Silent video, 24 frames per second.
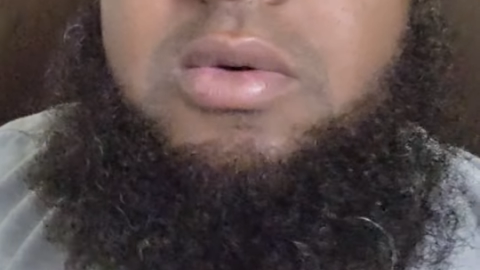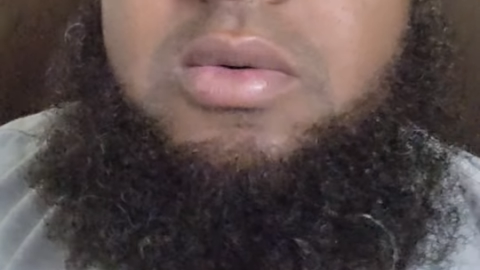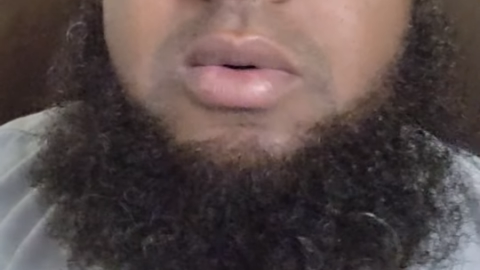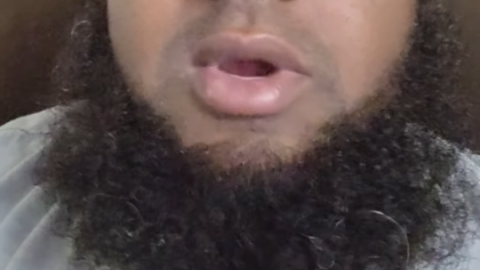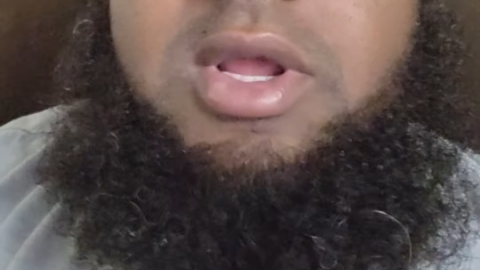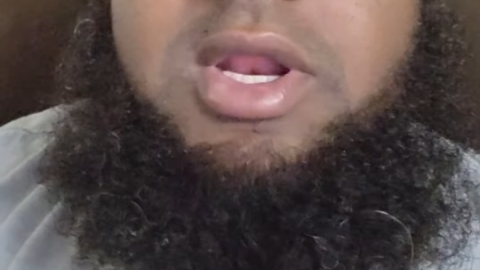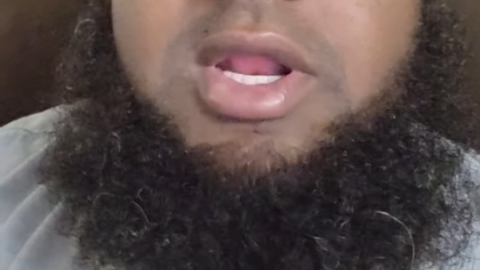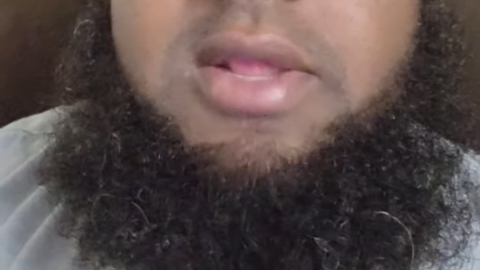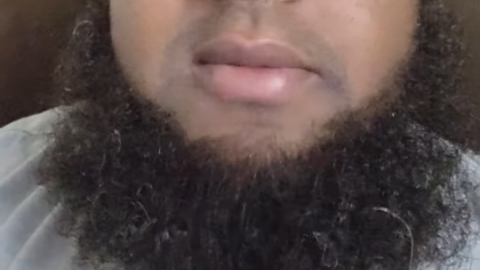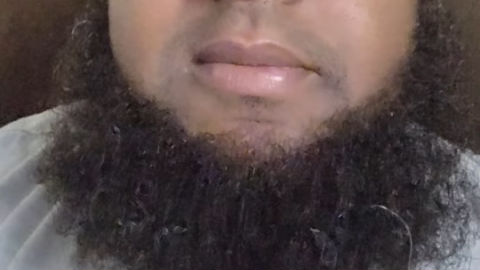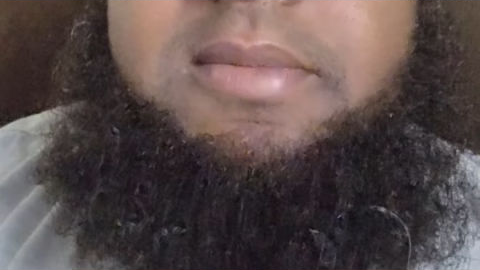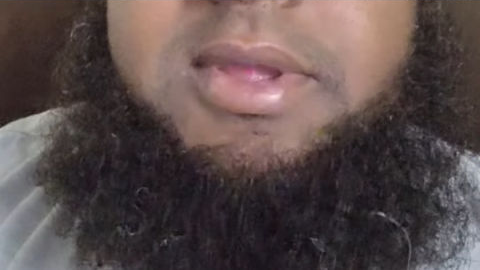
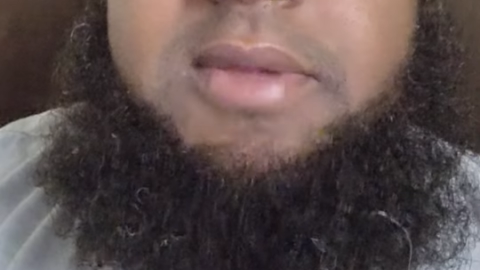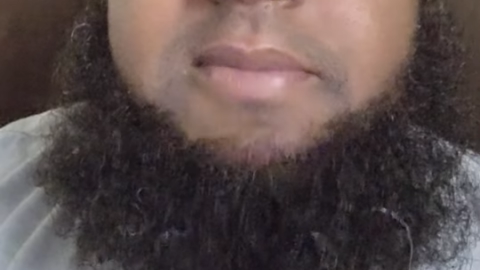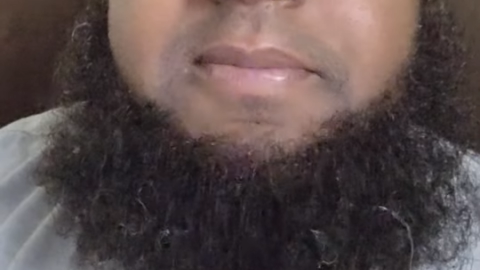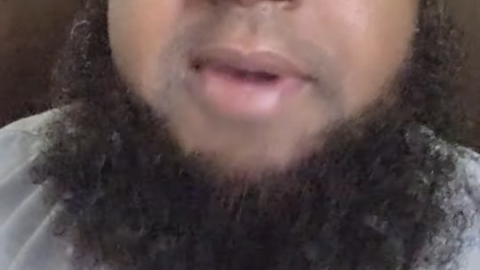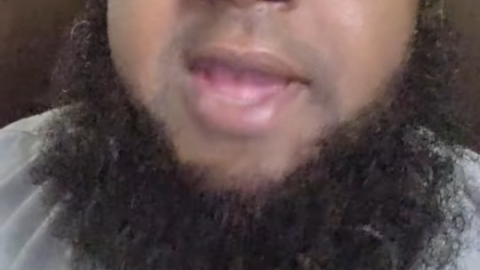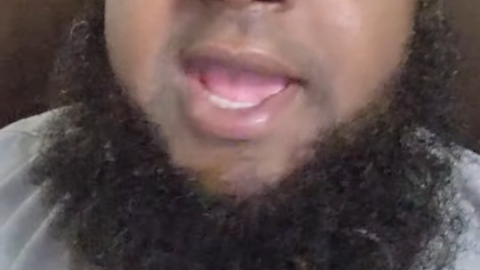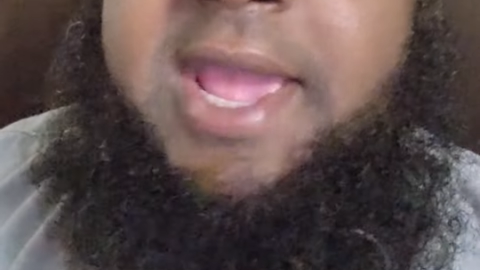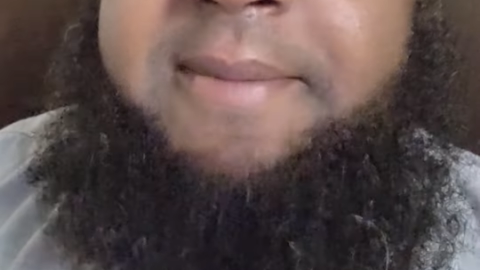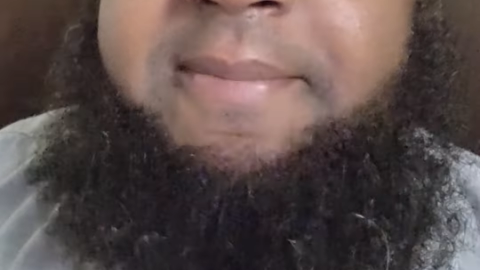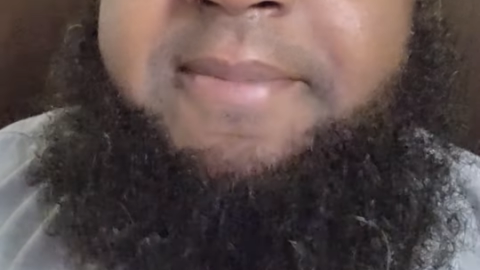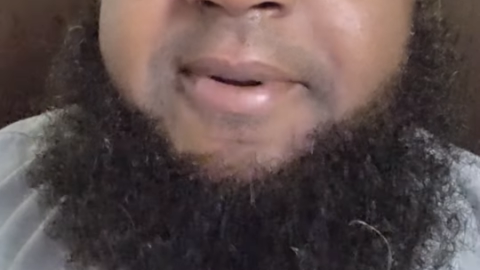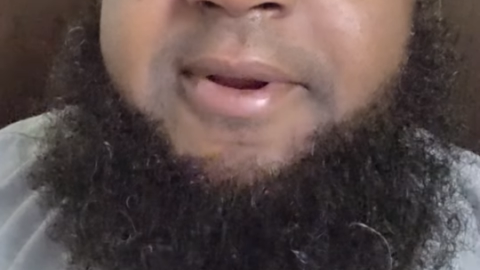whether it be
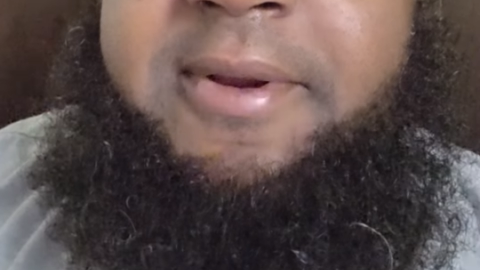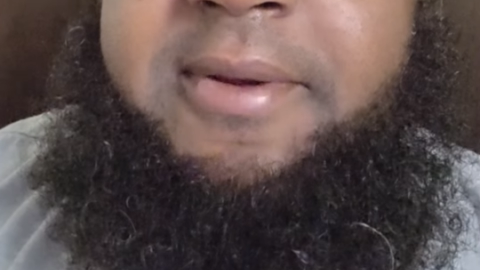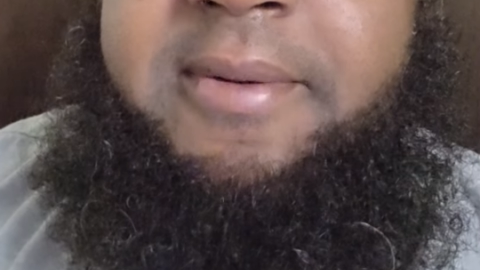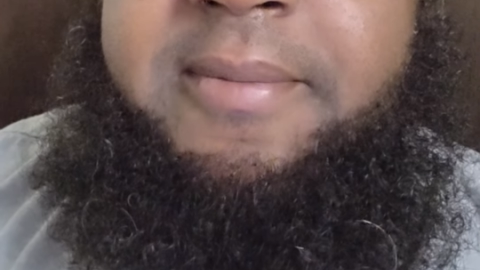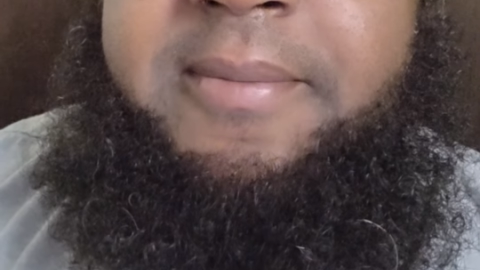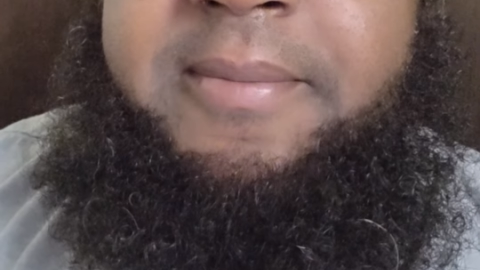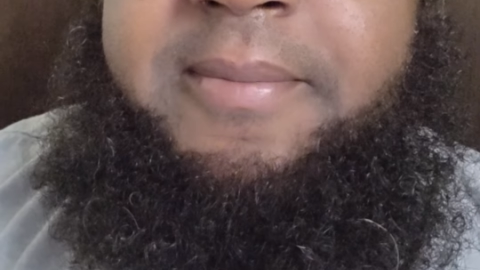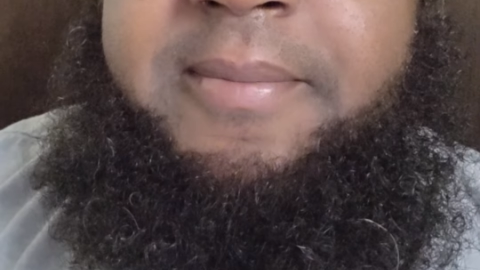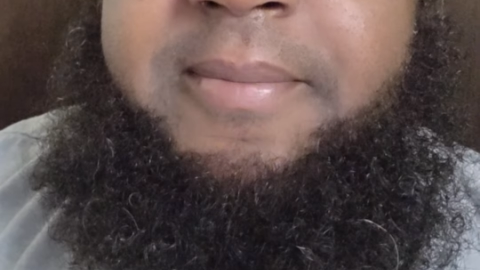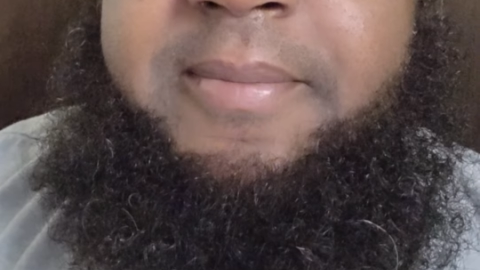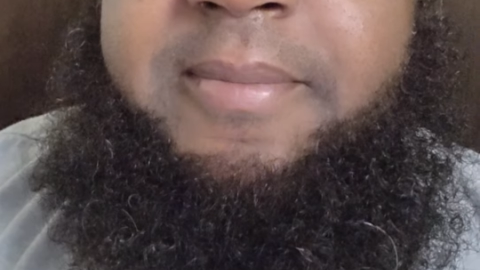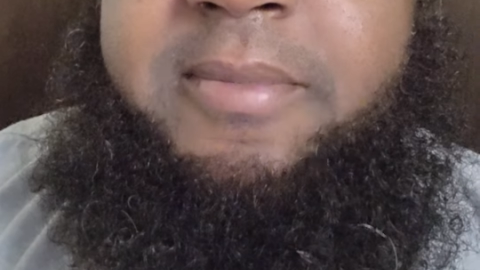paper
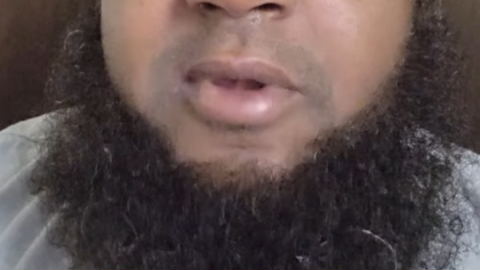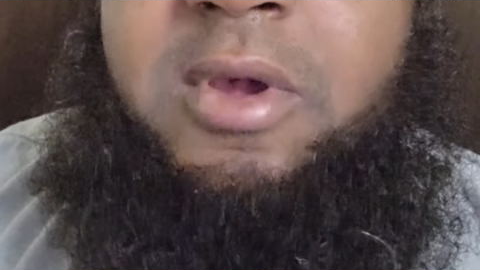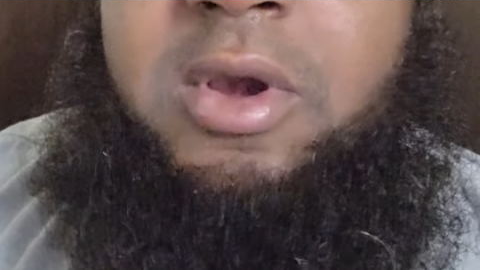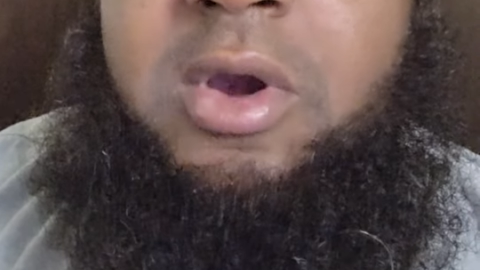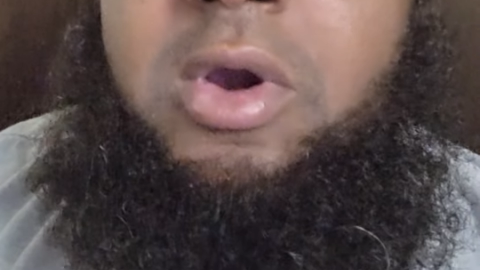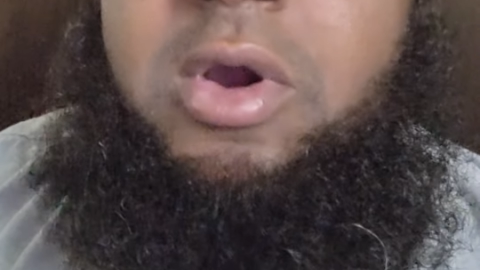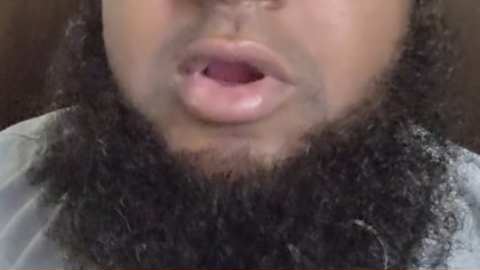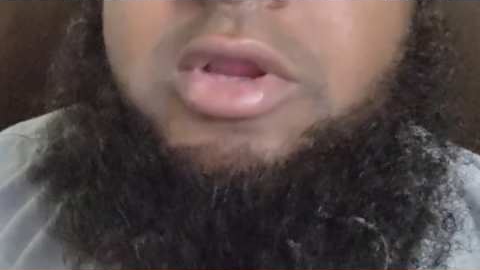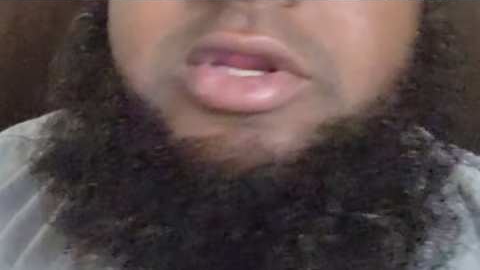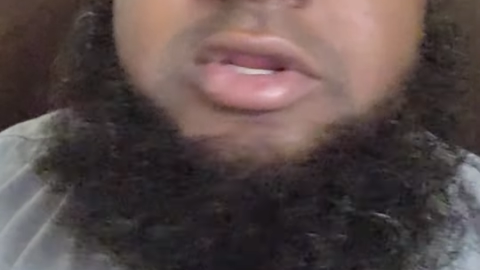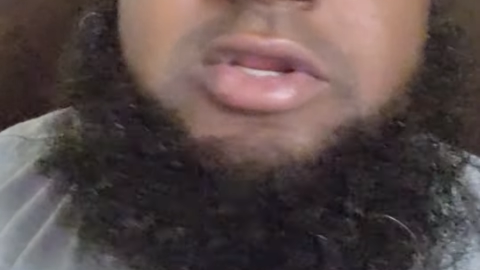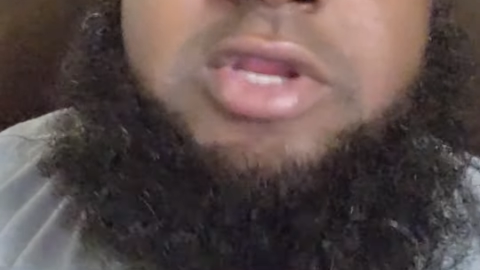
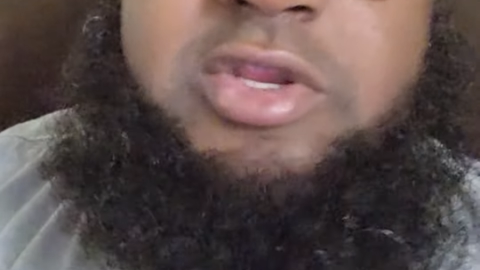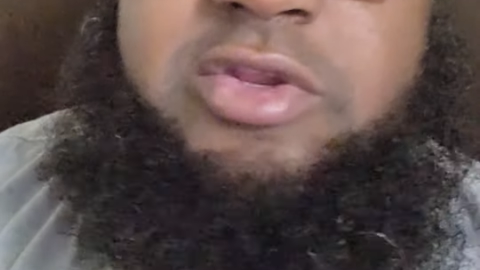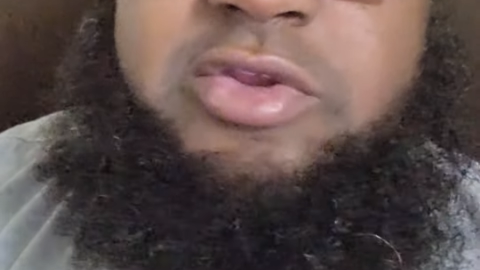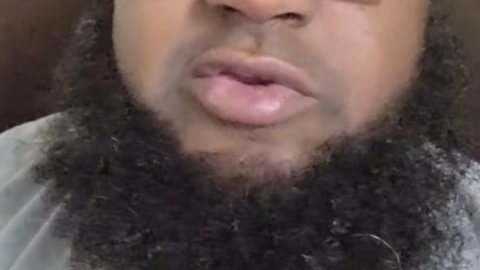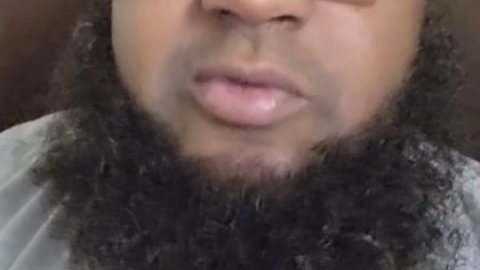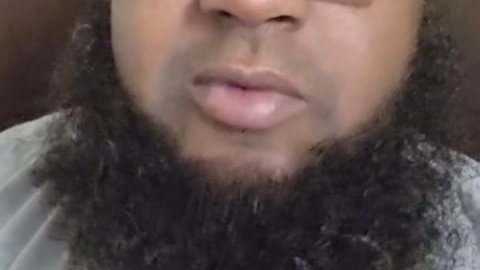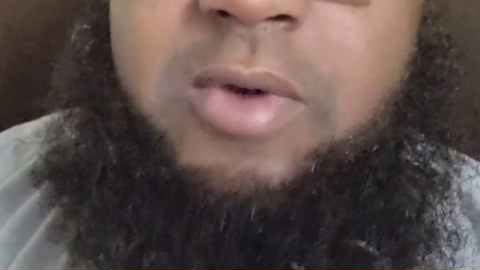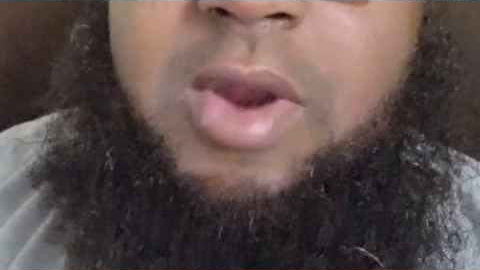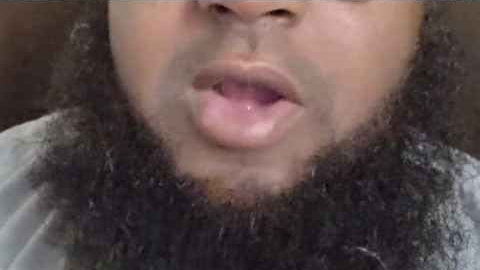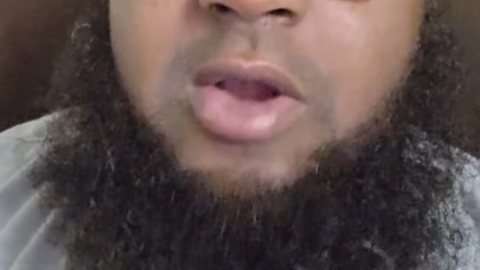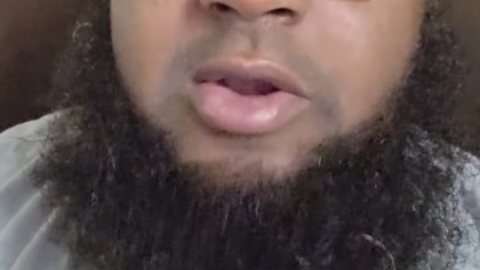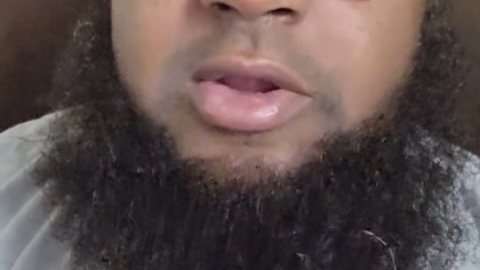or you
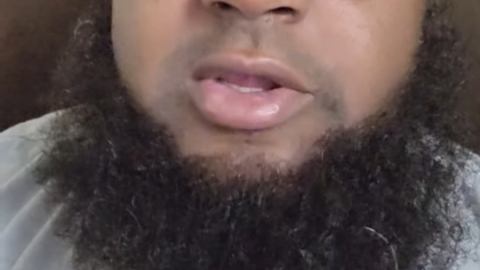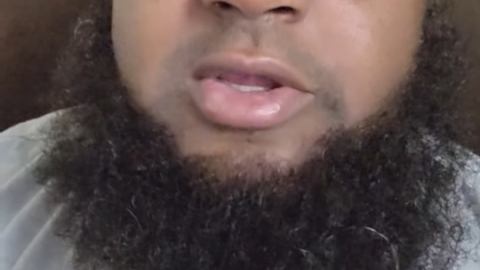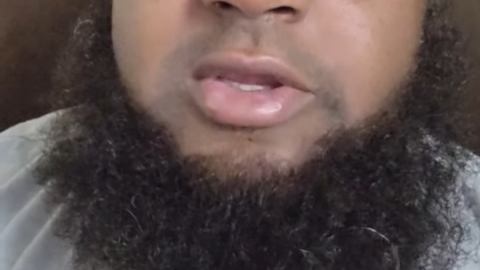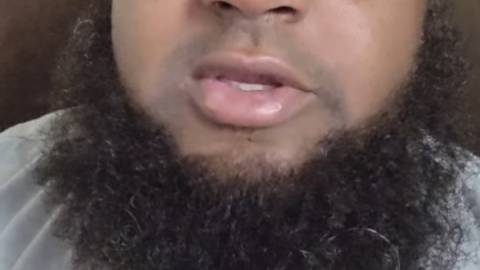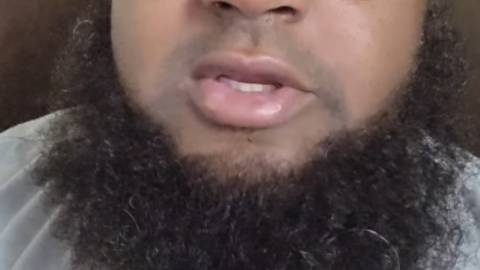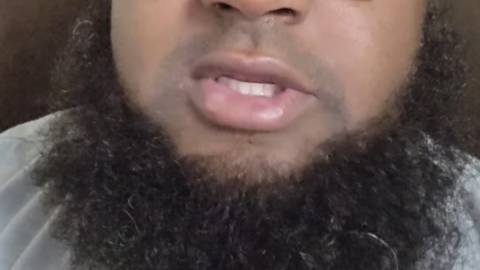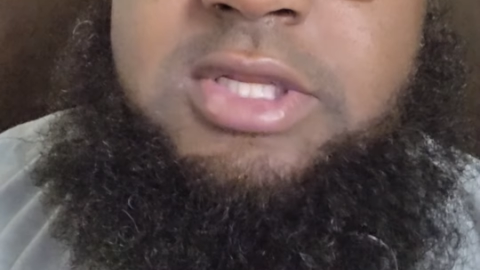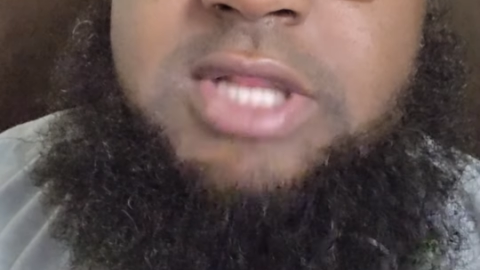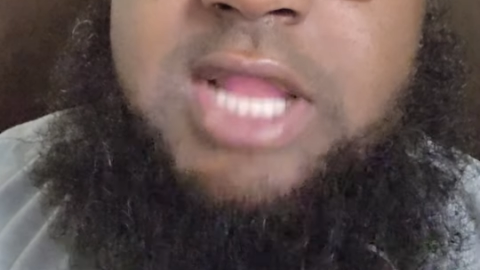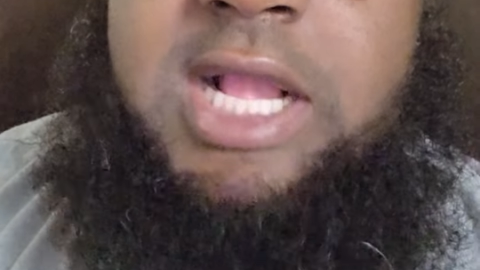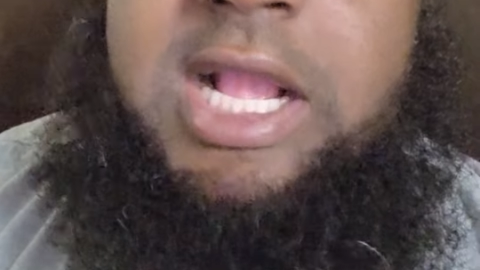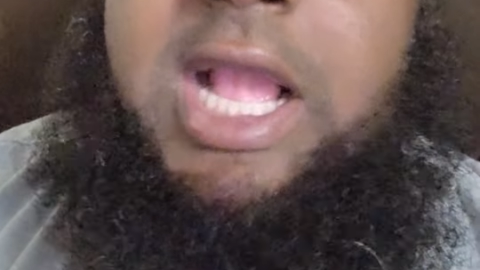just raw goods,